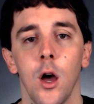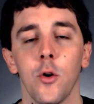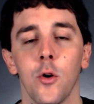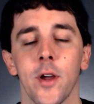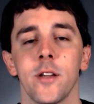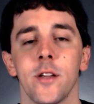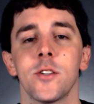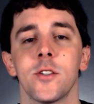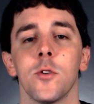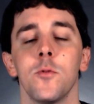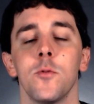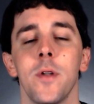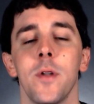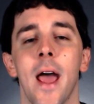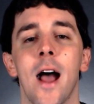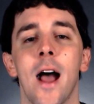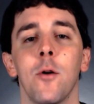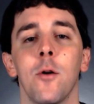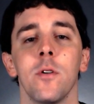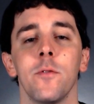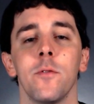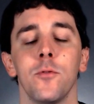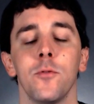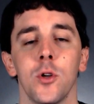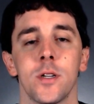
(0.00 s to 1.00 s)
Okay, so
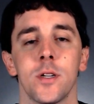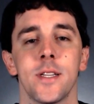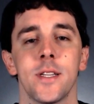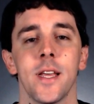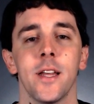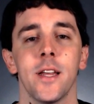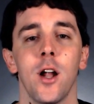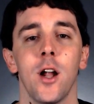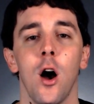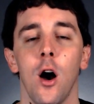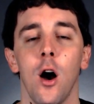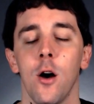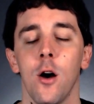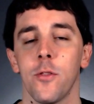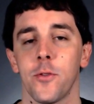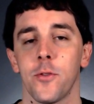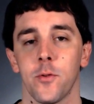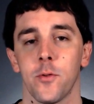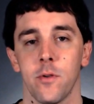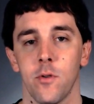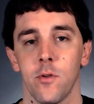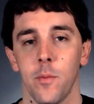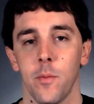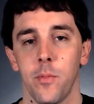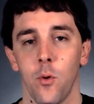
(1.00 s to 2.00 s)
now we've looked at all
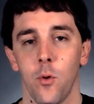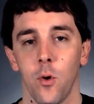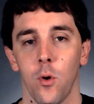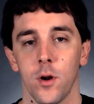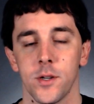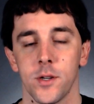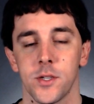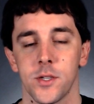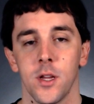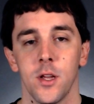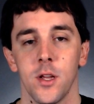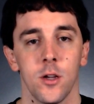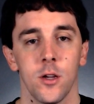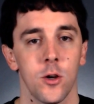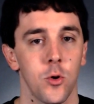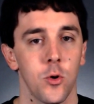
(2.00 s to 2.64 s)
3 reports: